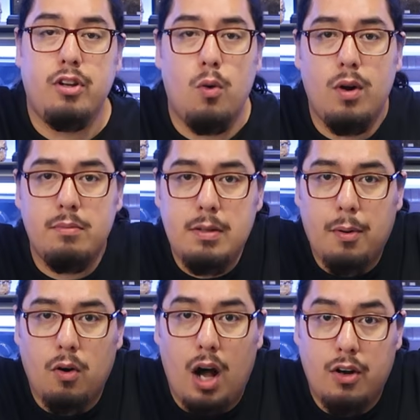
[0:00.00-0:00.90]
you don't want them to
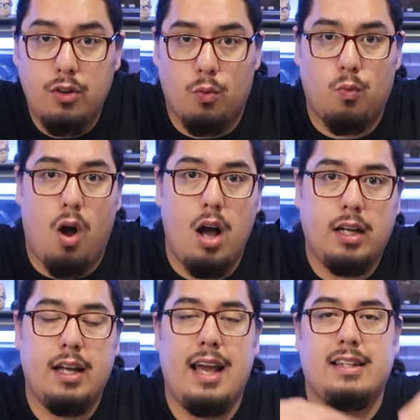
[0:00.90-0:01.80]
burrow under the
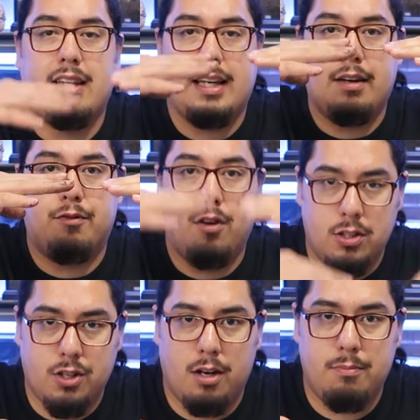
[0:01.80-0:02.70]
rock and then like it
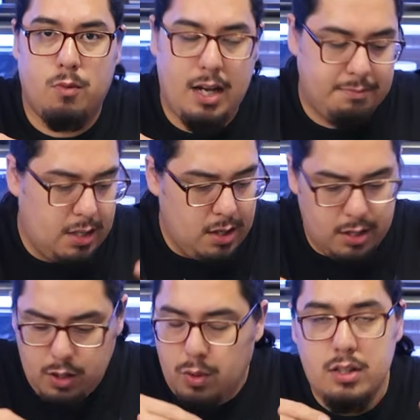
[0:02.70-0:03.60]
falls on them, right?
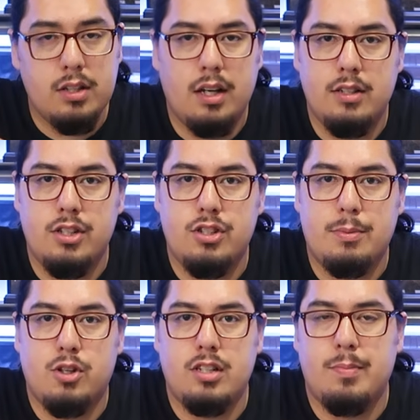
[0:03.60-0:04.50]
You want the
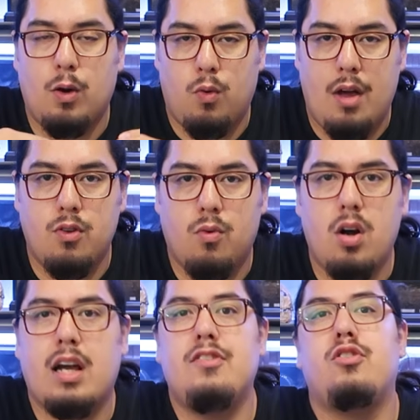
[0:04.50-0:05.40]
substrate to be around the
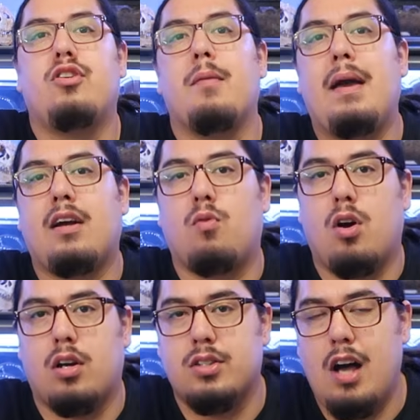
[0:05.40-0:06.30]
rock, and then you can make a
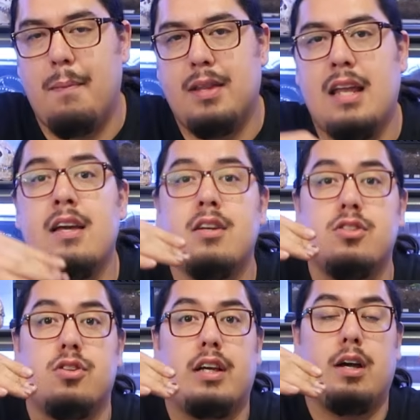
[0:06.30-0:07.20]
rock on top of that
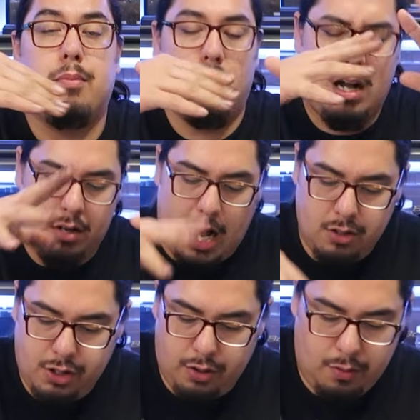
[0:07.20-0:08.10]
so they could burrow. I'll
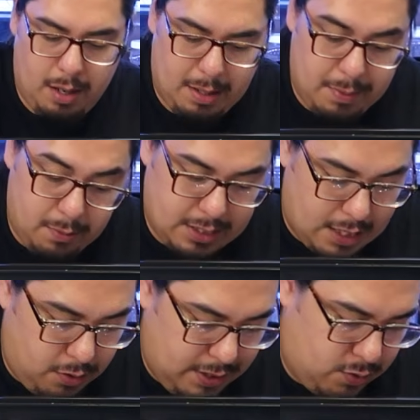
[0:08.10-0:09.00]
show you what I mean. But anyways, I
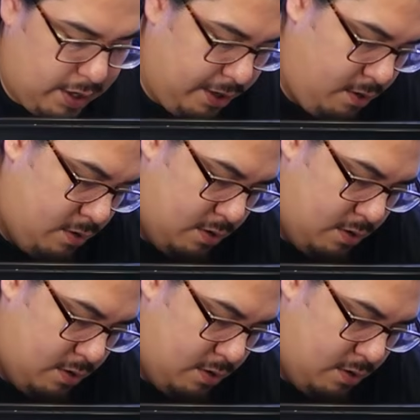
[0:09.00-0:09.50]
do this right here,